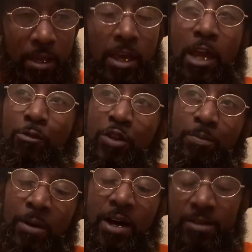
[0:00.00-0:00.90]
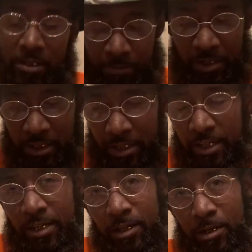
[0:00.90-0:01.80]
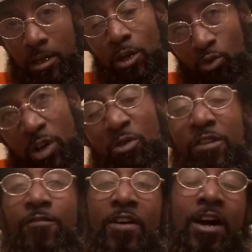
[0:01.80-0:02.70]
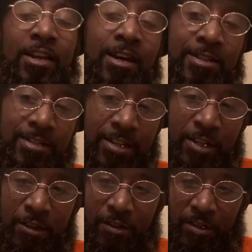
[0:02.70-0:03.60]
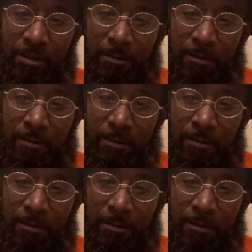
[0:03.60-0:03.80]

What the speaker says: and responsibility when we find ourselves